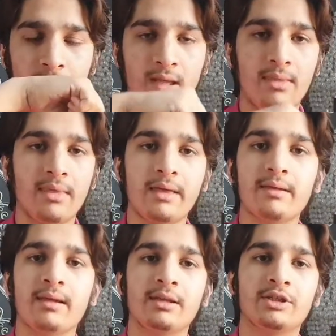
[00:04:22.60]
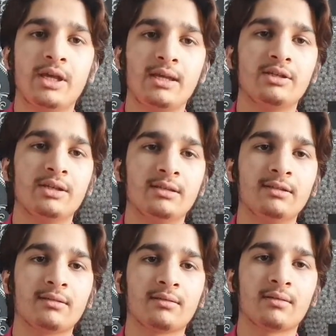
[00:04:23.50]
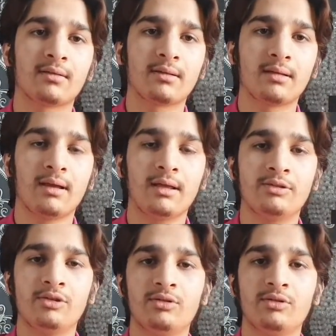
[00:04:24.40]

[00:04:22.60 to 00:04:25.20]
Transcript: And then it changes as